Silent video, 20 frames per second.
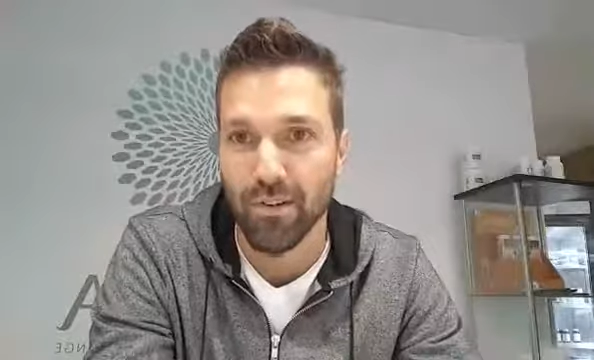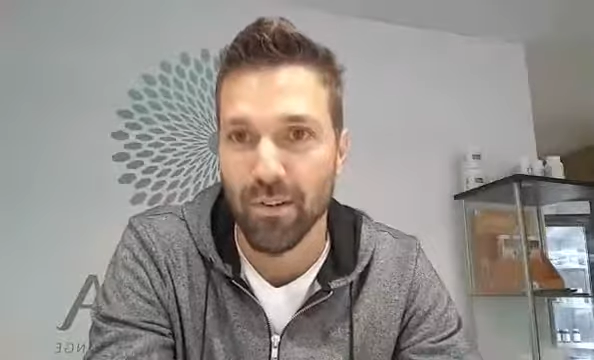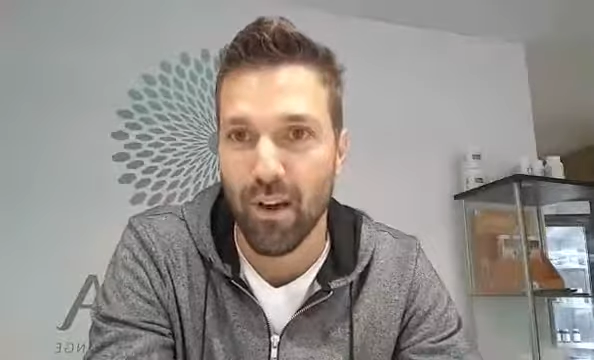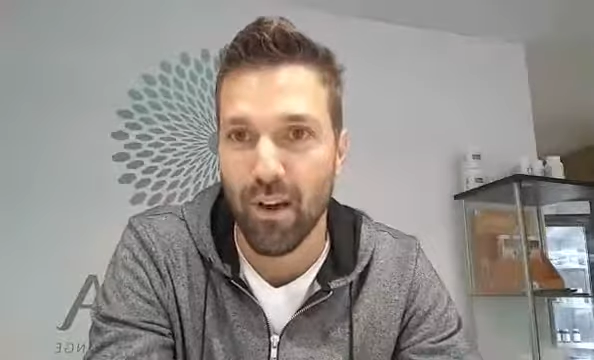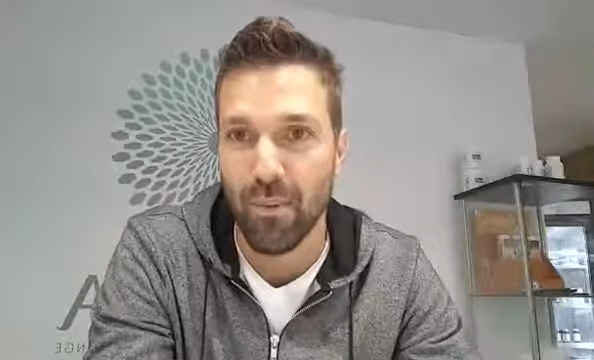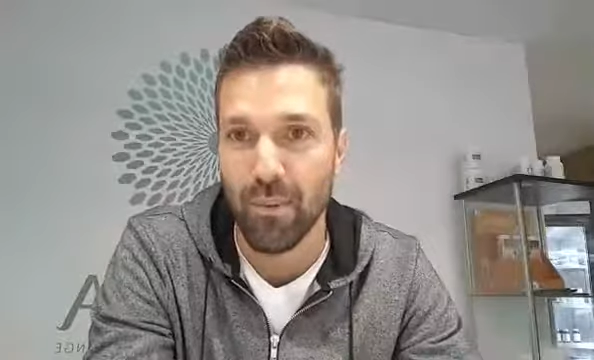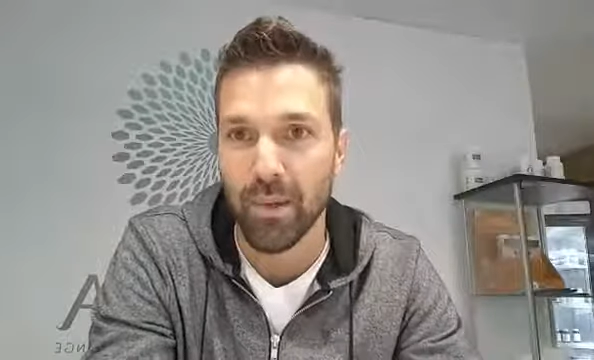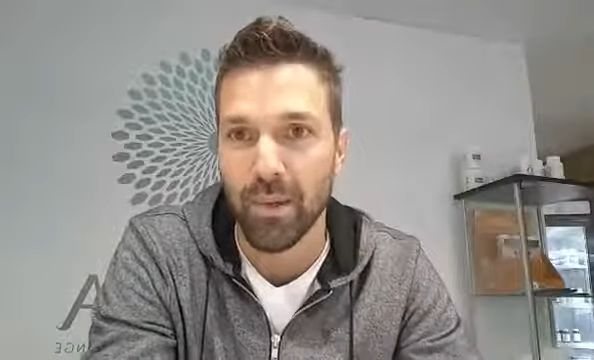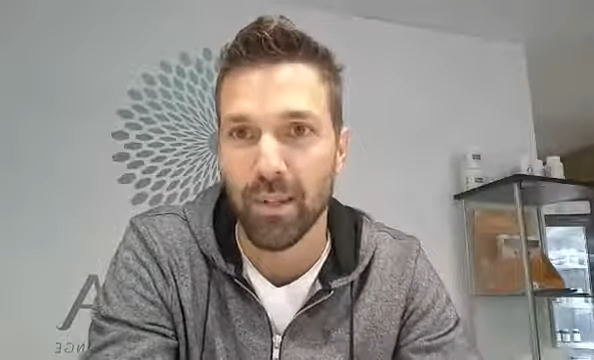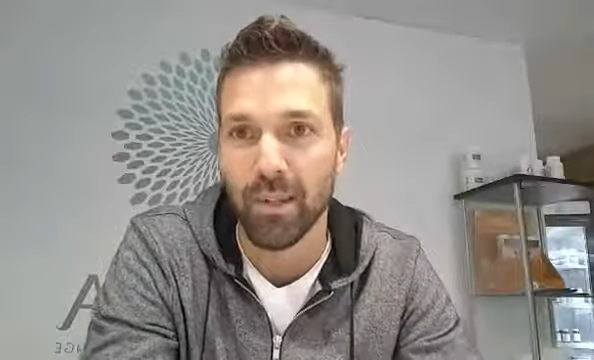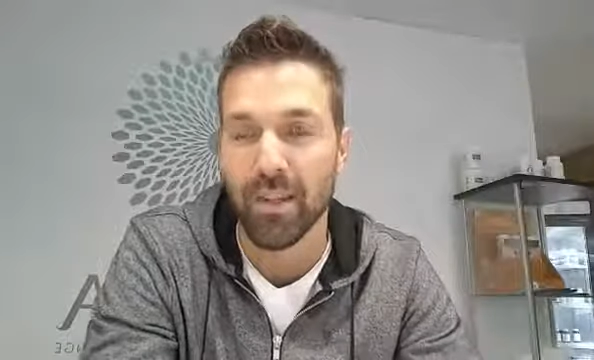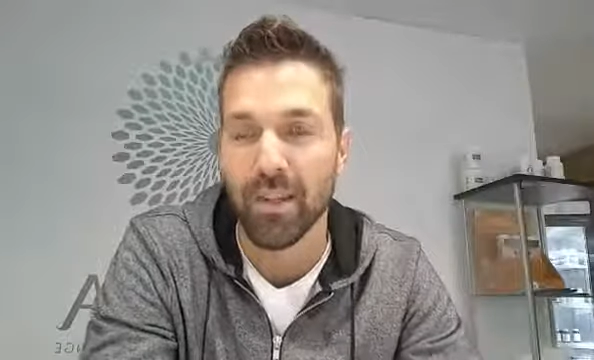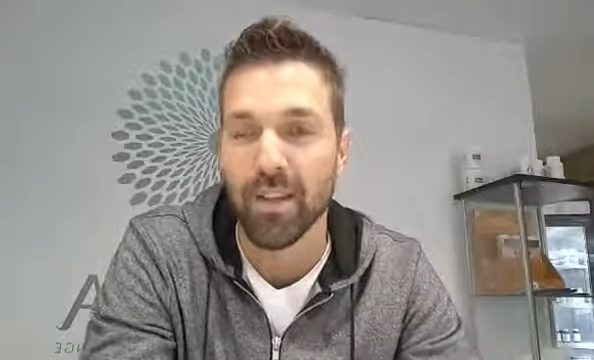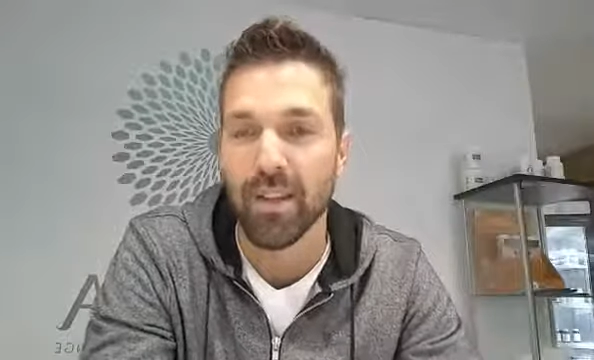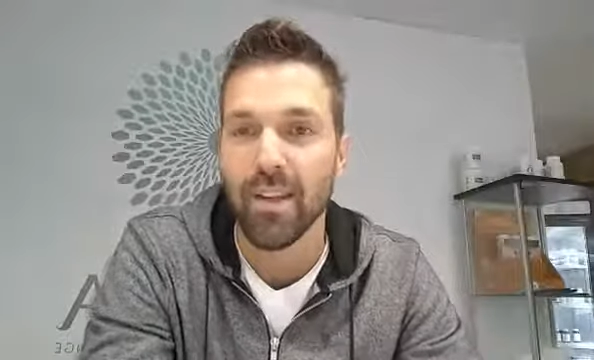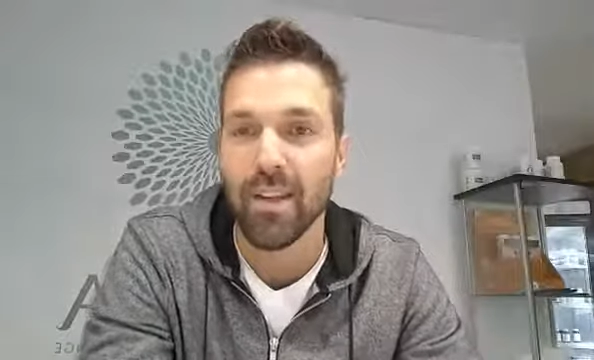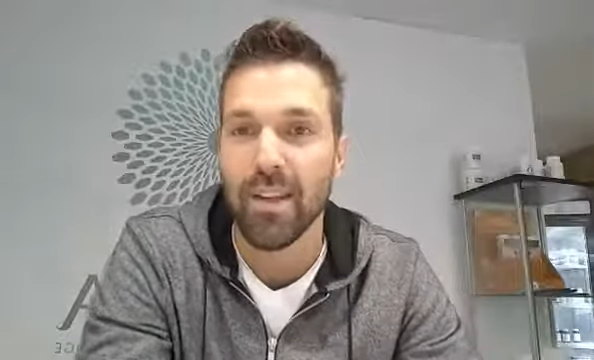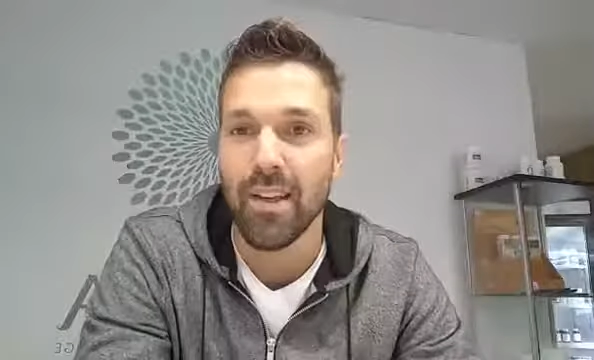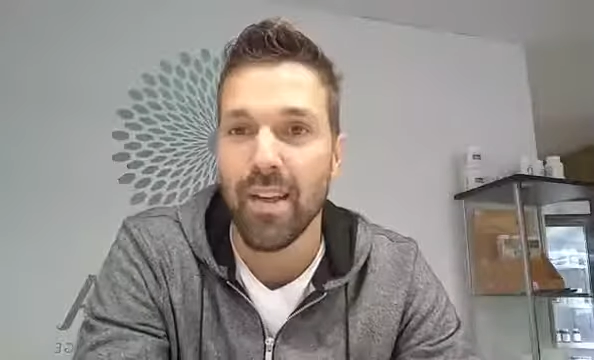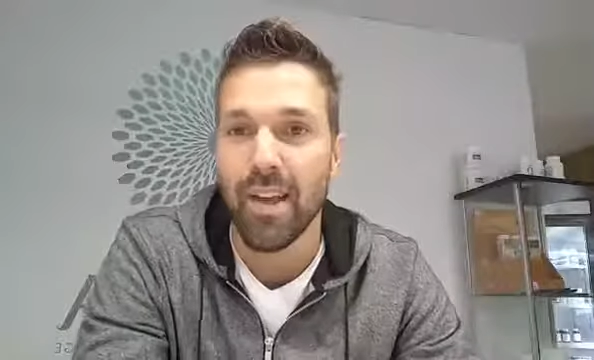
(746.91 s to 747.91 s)
topic,
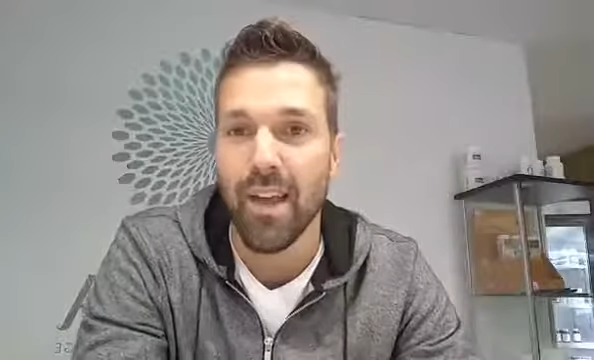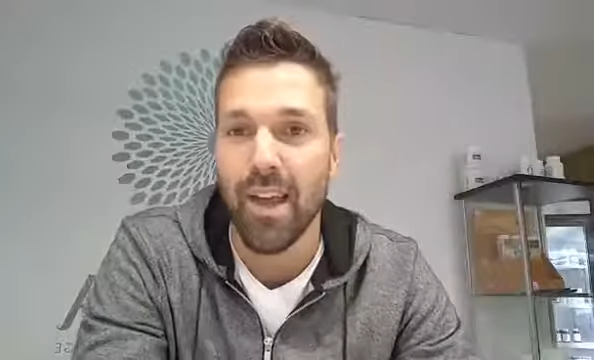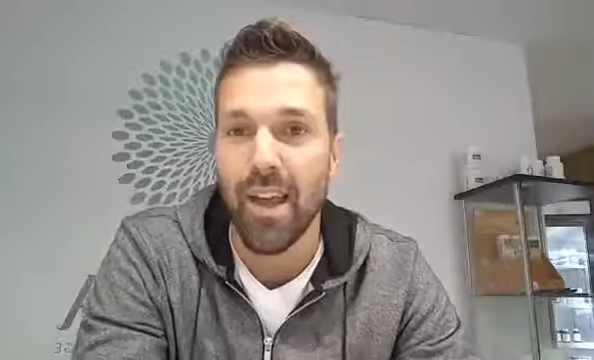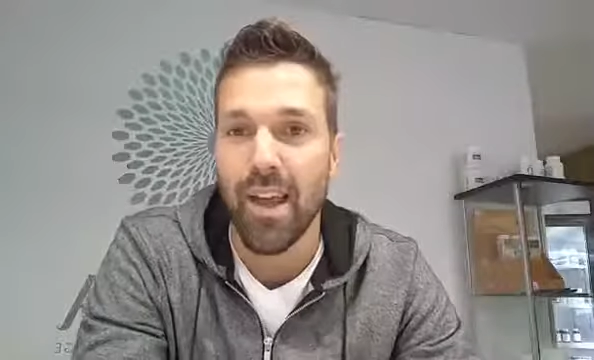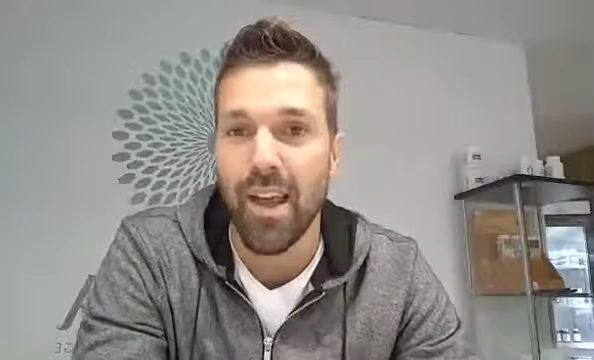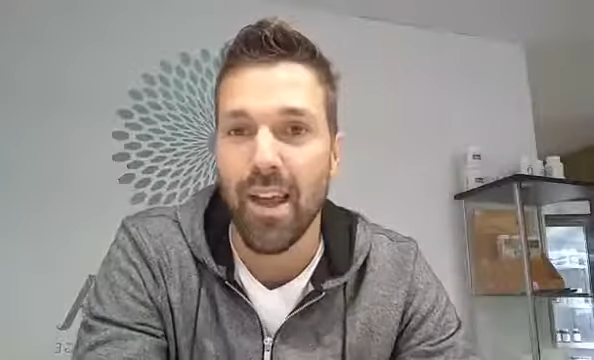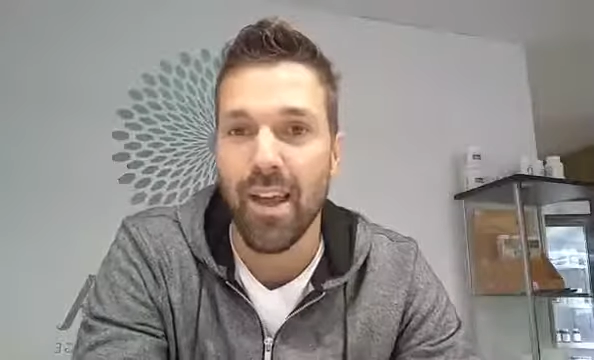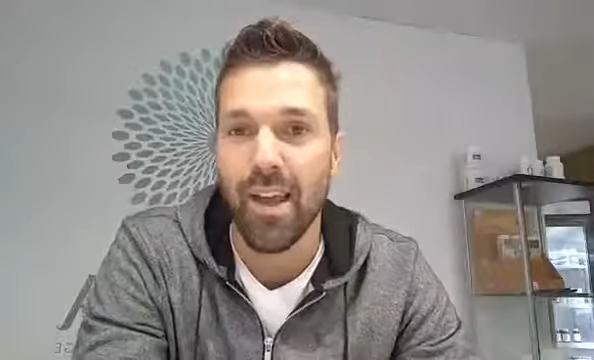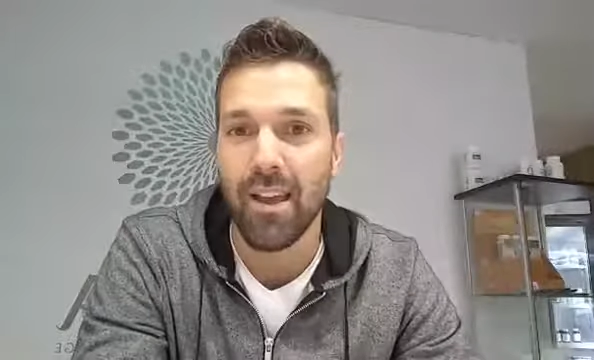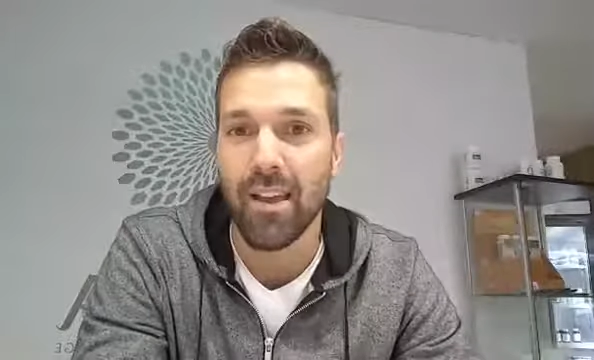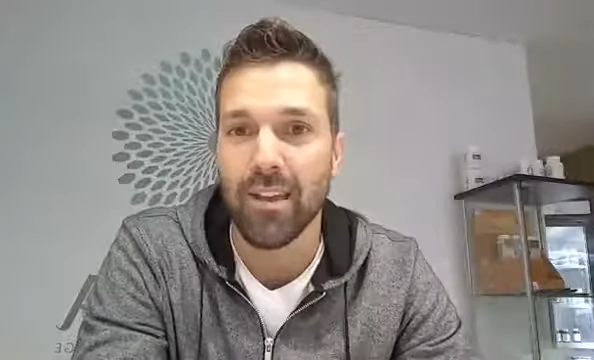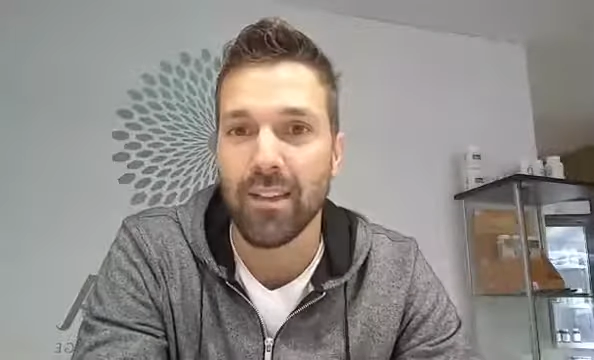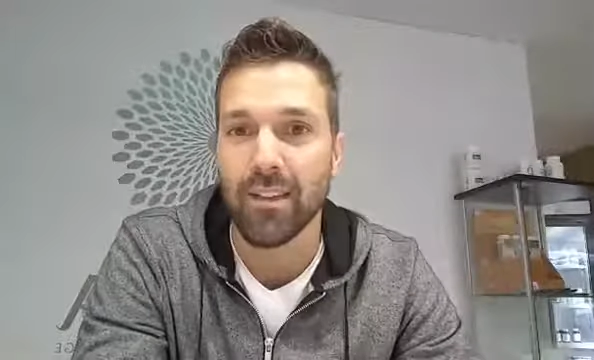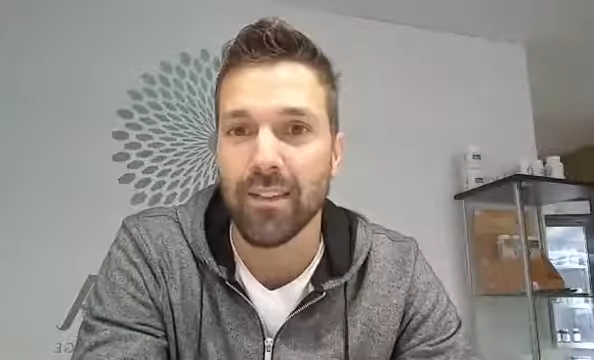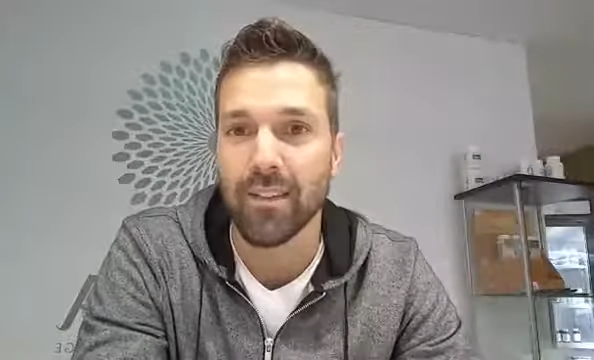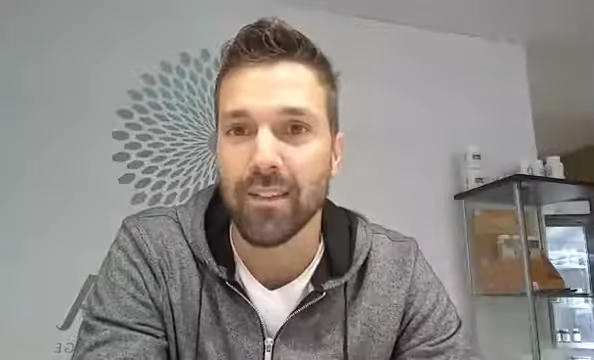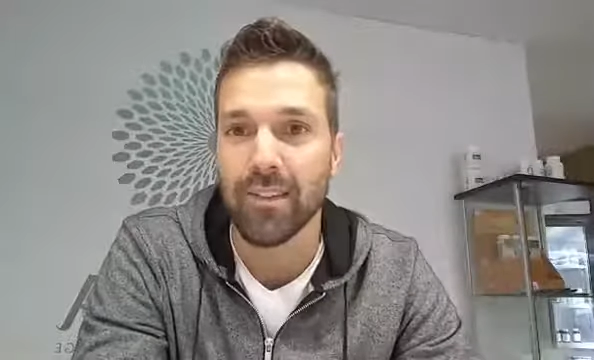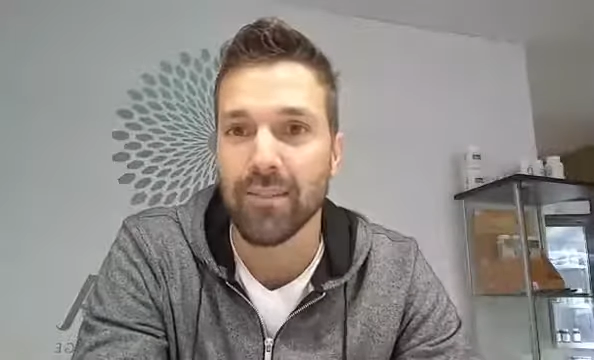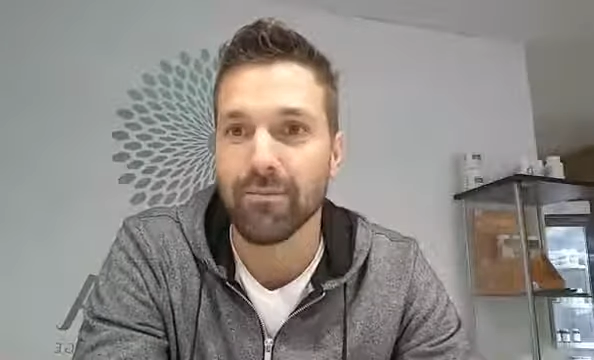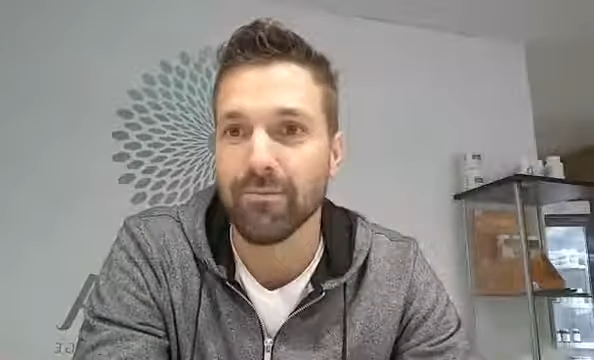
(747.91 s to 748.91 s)
and